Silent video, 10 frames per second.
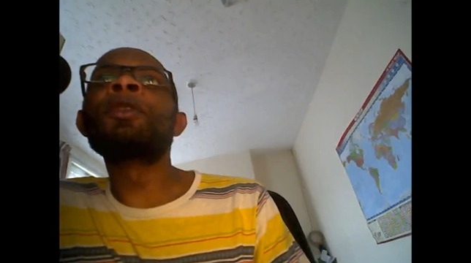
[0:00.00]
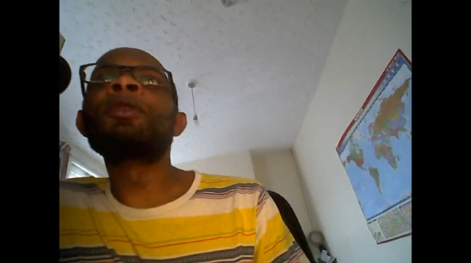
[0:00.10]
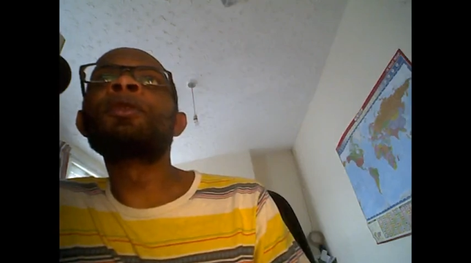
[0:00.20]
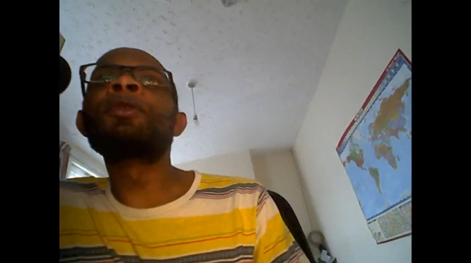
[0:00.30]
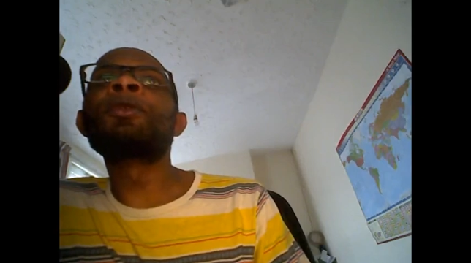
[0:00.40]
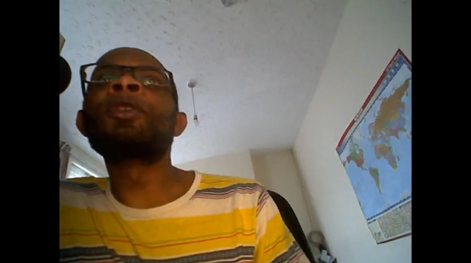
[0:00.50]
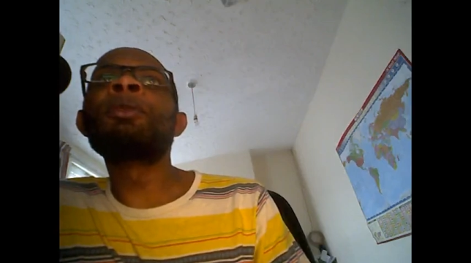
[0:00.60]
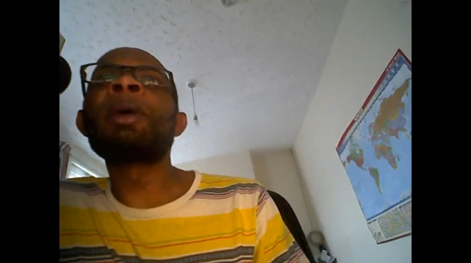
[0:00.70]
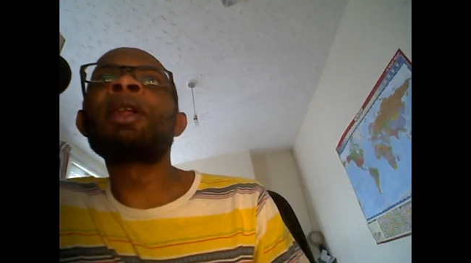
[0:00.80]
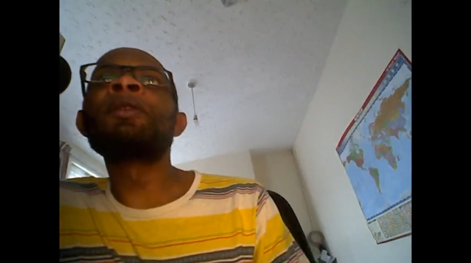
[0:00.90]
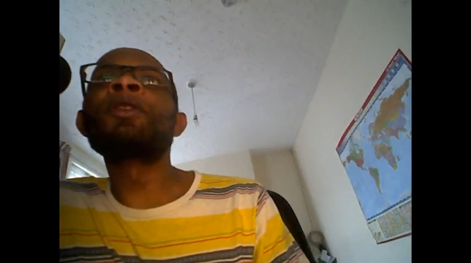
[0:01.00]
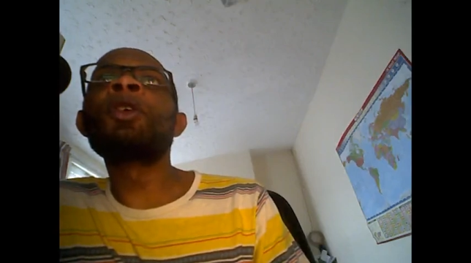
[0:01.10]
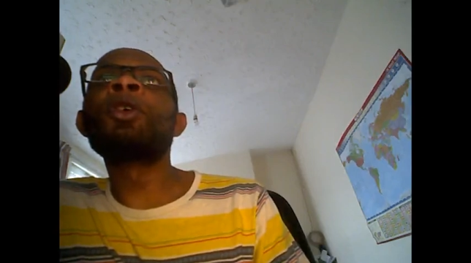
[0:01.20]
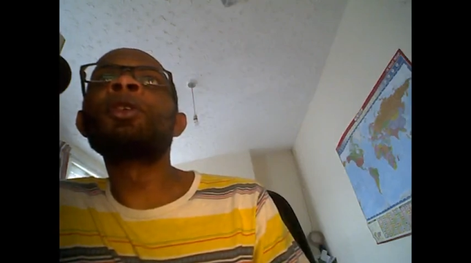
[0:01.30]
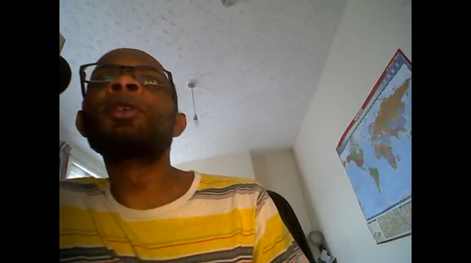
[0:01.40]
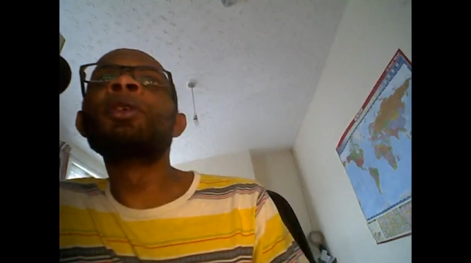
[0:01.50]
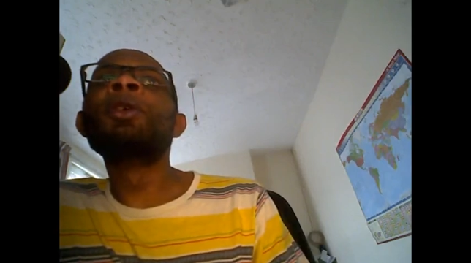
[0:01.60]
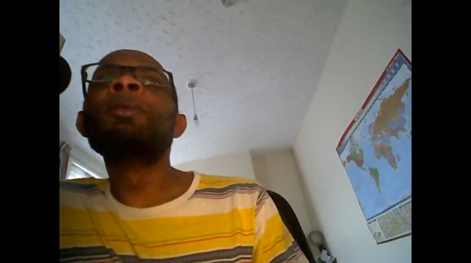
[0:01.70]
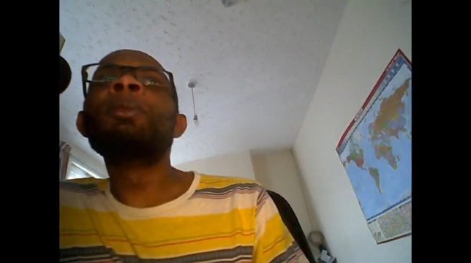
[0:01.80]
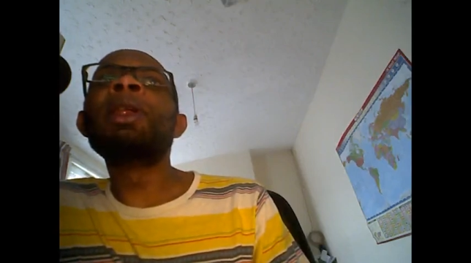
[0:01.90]
like for
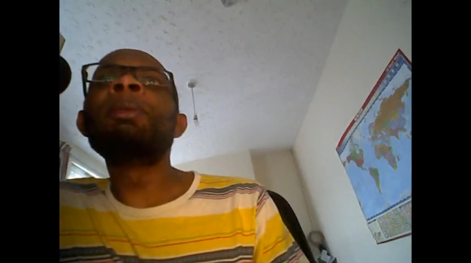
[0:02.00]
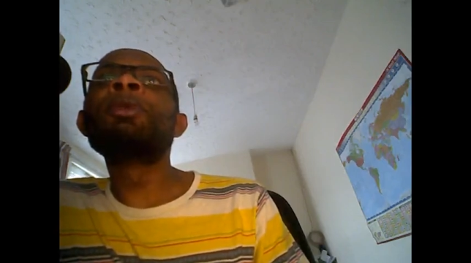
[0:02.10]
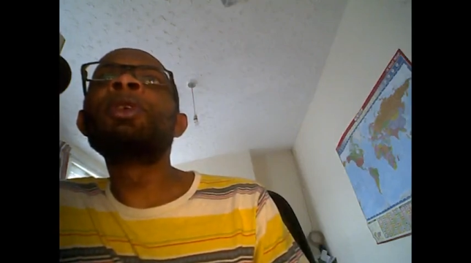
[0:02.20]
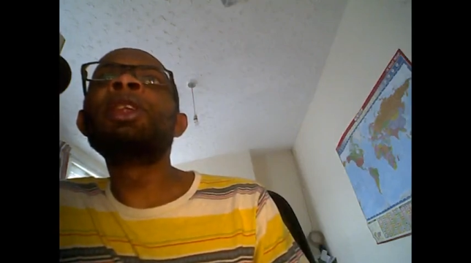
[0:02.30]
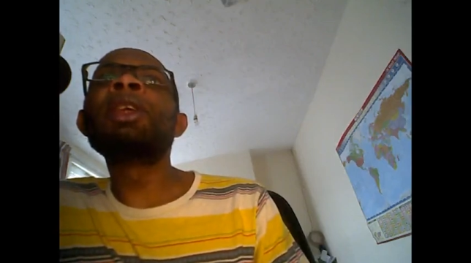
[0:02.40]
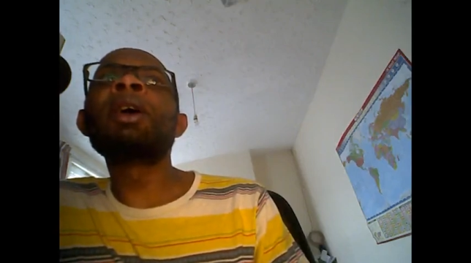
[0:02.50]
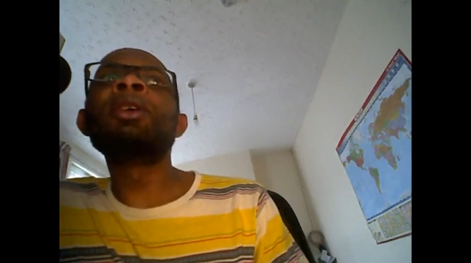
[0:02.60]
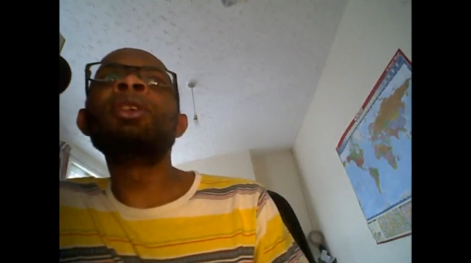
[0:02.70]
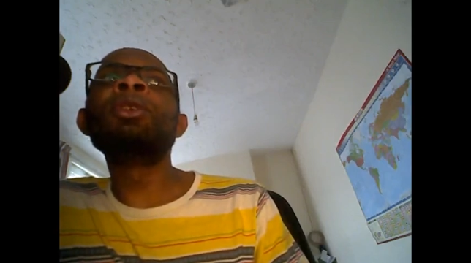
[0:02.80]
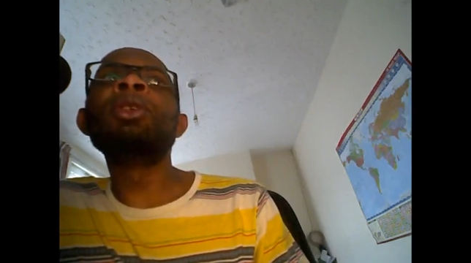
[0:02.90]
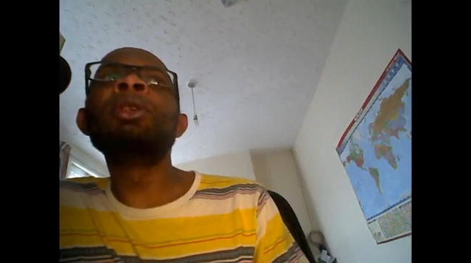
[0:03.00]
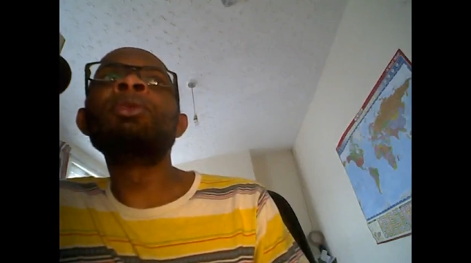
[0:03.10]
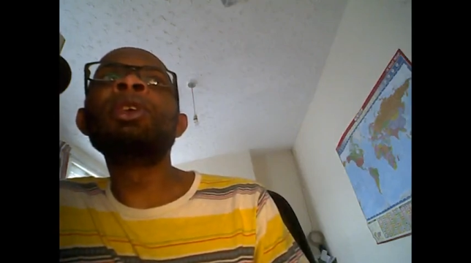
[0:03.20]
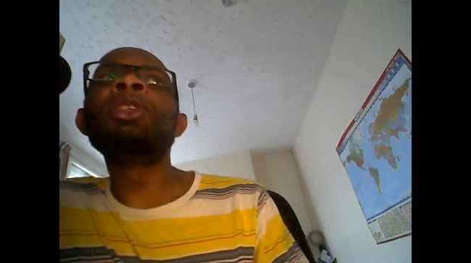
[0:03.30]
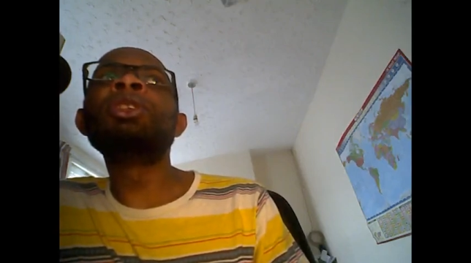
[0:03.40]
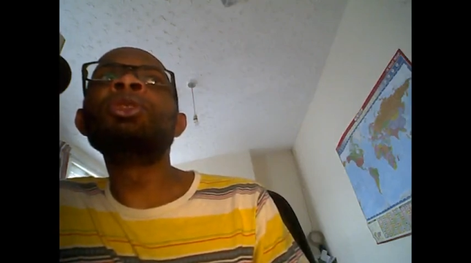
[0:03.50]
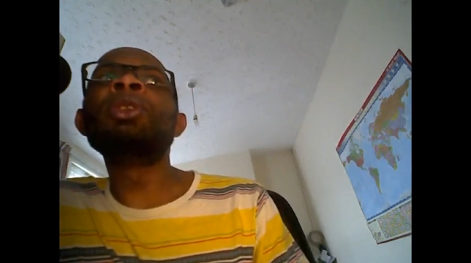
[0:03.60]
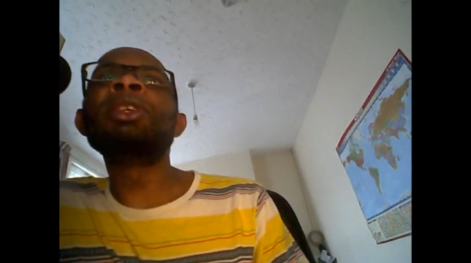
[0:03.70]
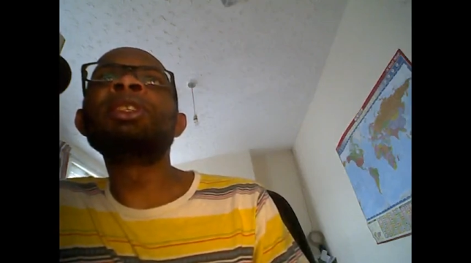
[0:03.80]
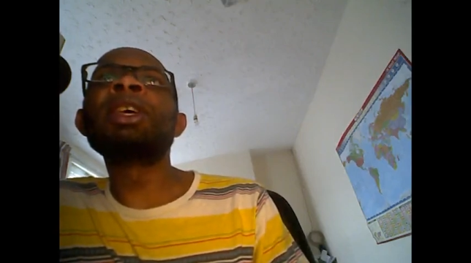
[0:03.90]
the man of God. But let me read
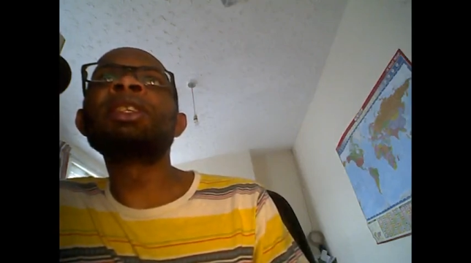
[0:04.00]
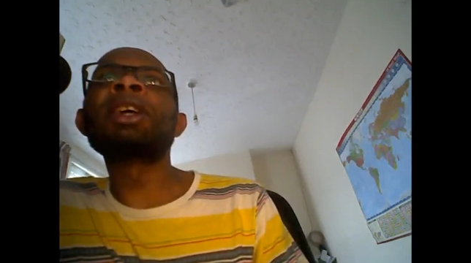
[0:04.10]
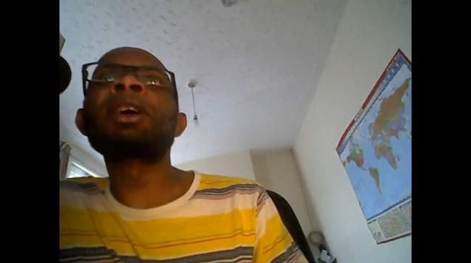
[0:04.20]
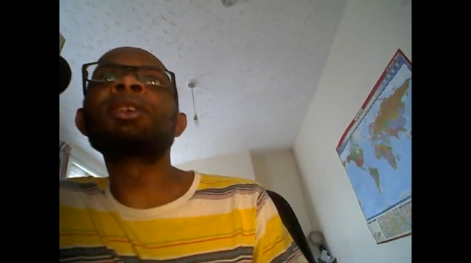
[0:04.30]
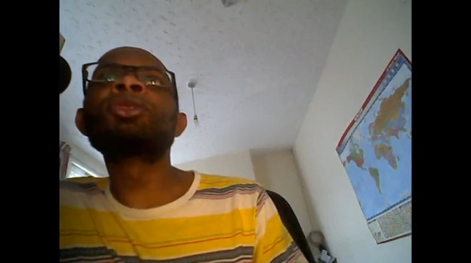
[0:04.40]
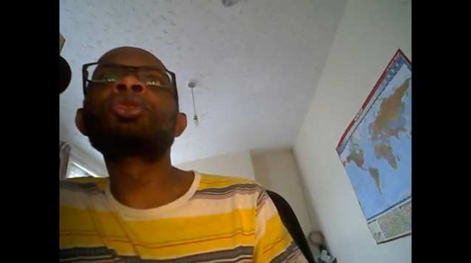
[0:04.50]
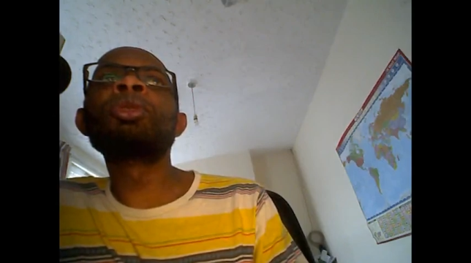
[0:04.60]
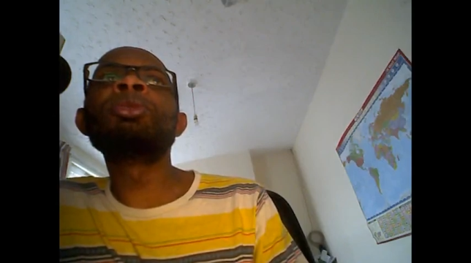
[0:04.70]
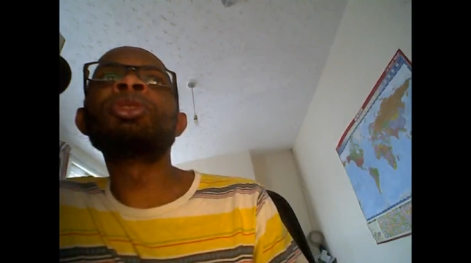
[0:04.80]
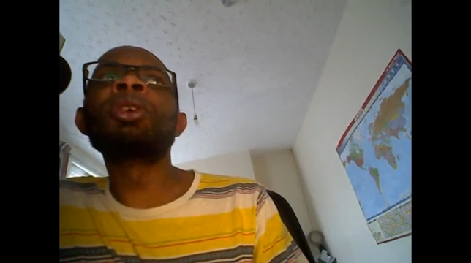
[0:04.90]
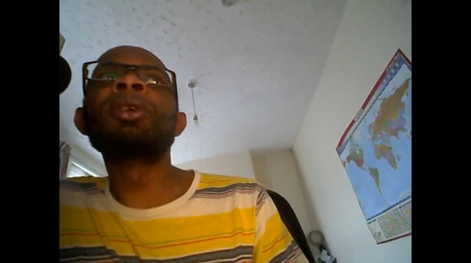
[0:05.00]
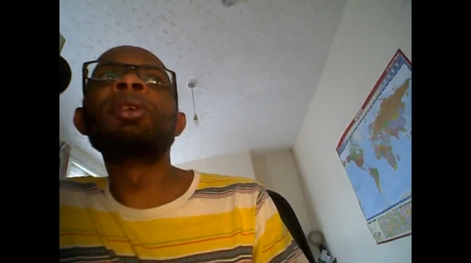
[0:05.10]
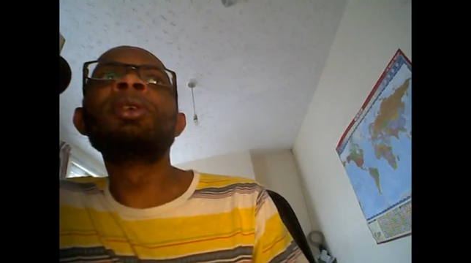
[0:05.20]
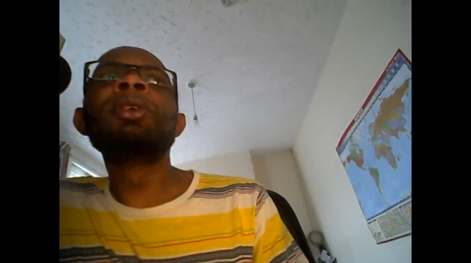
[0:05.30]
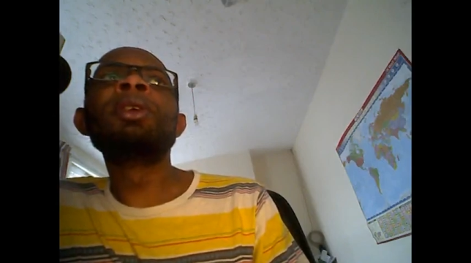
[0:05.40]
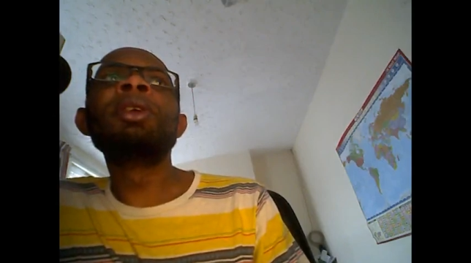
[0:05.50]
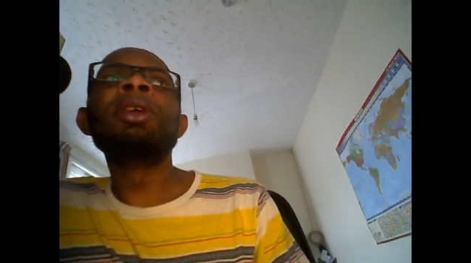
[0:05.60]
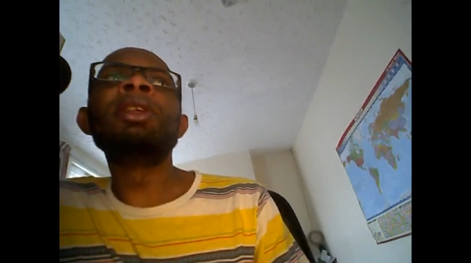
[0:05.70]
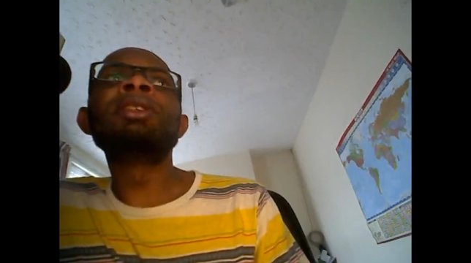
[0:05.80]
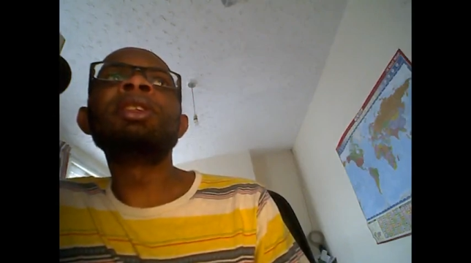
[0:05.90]
to you this exact
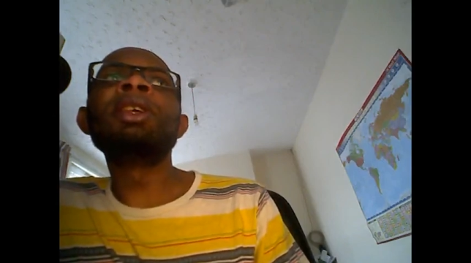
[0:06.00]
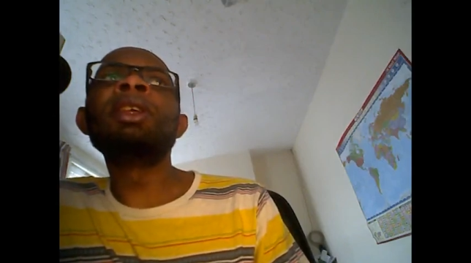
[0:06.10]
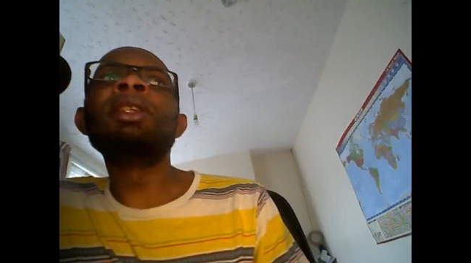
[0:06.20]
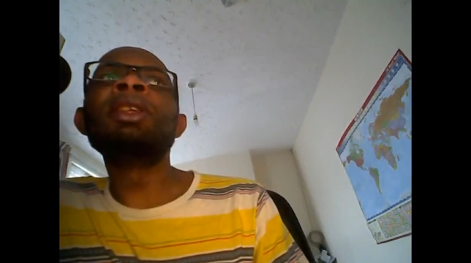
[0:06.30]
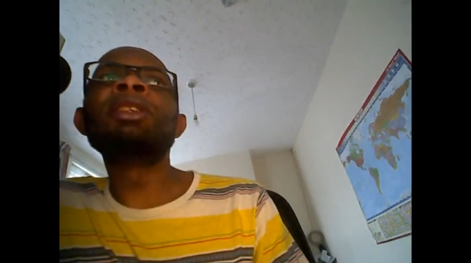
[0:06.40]
scripture.